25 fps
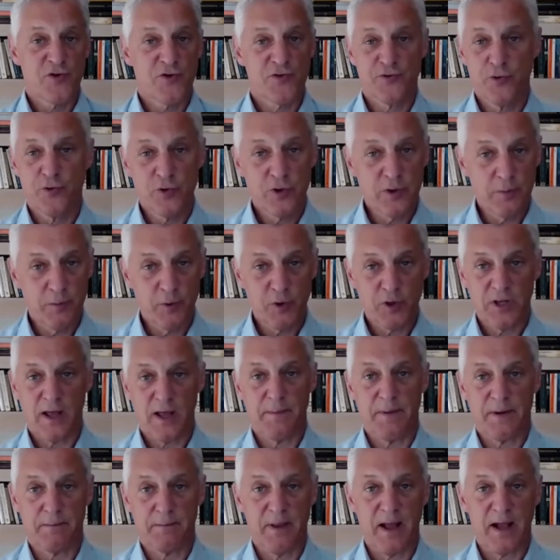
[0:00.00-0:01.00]
through the
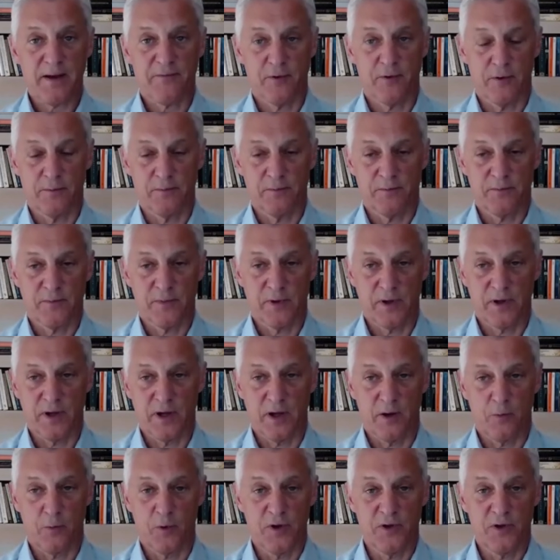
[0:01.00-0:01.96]
Bukalapak platform uh,